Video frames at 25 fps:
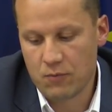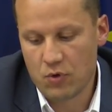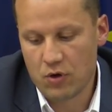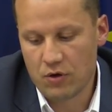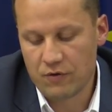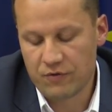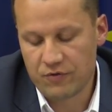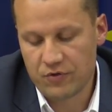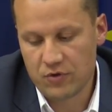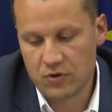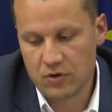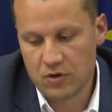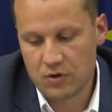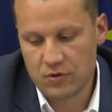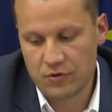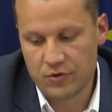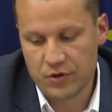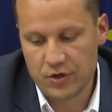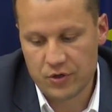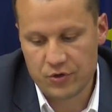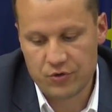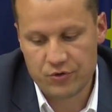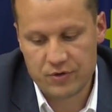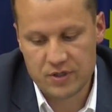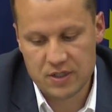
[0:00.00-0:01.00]
of
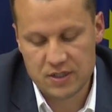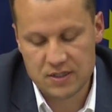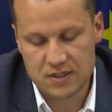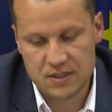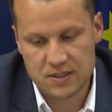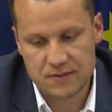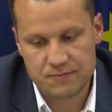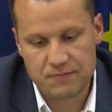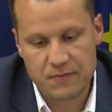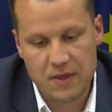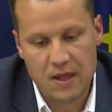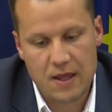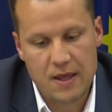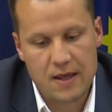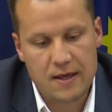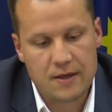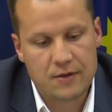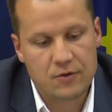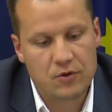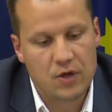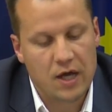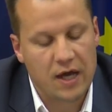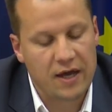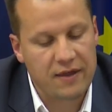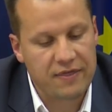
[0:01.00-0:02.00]
your criticism.
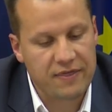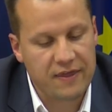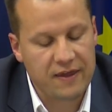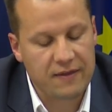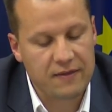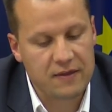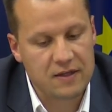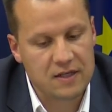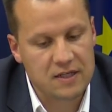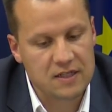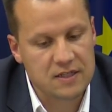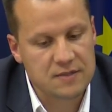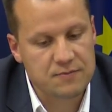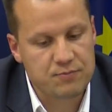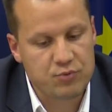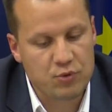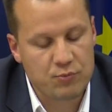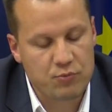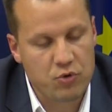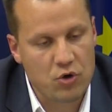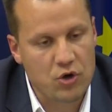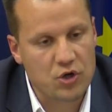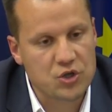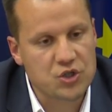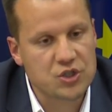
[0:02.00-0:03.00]
I think it is
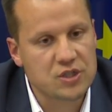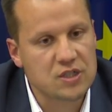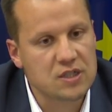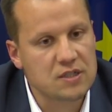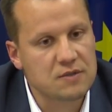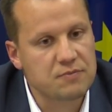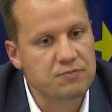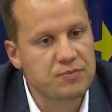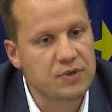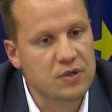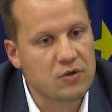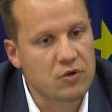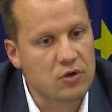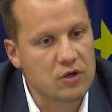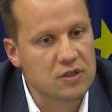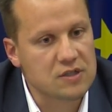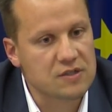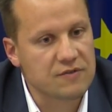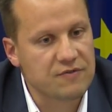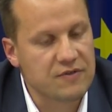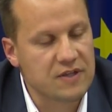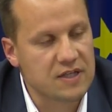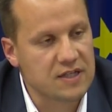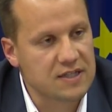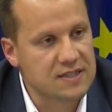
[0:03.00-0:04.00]
proportionate
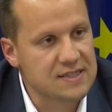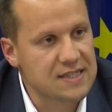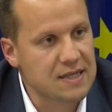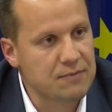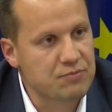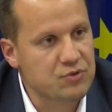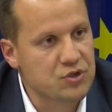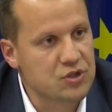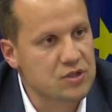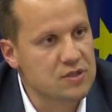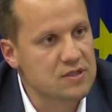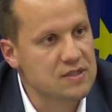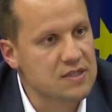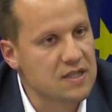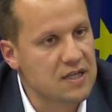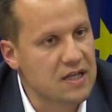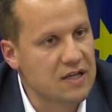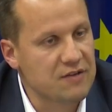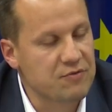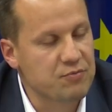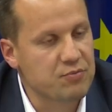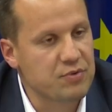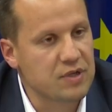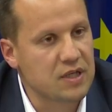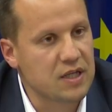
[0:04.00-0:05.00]
because of the exceptions that
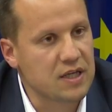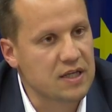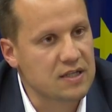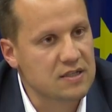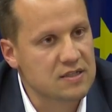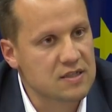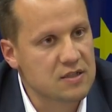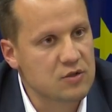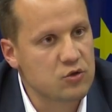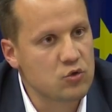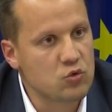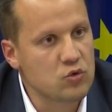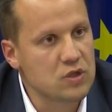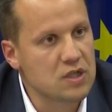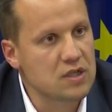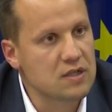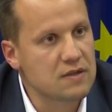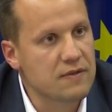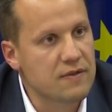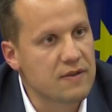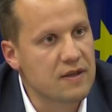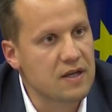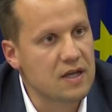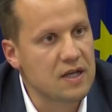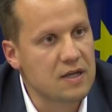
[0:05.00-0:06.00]
have been
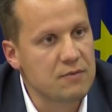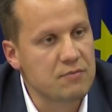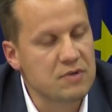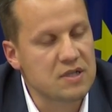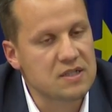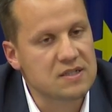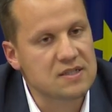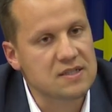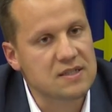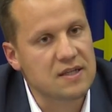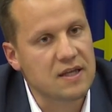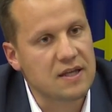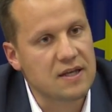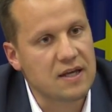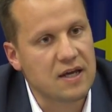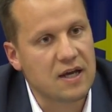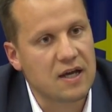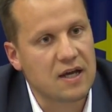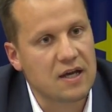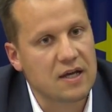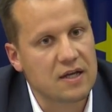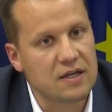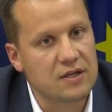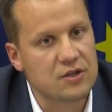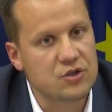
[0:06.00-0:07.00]
excluded, the limits that
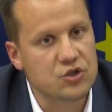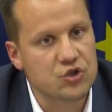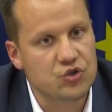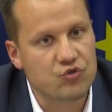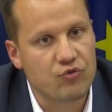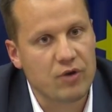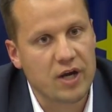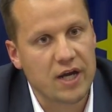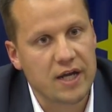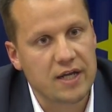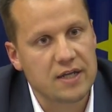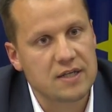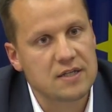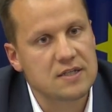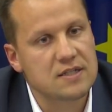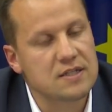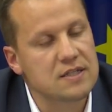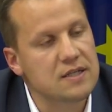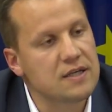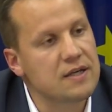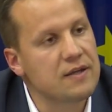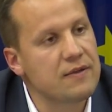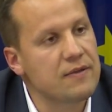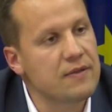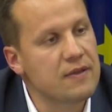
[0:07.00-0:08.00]
are
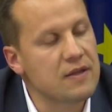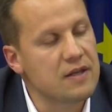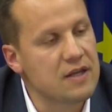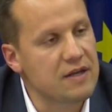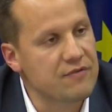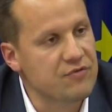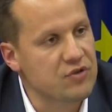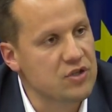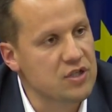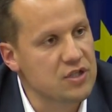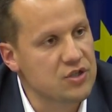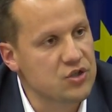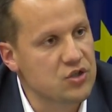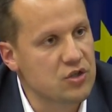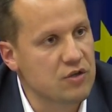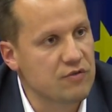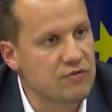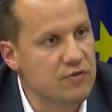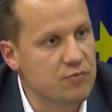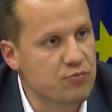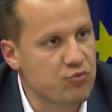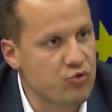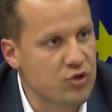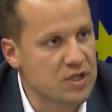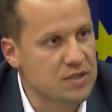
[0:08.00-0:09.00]
enshrined in the definition
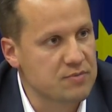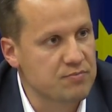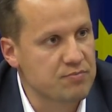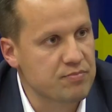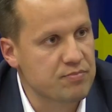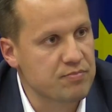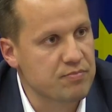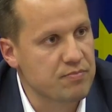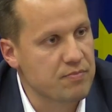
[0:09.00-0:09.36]
of a press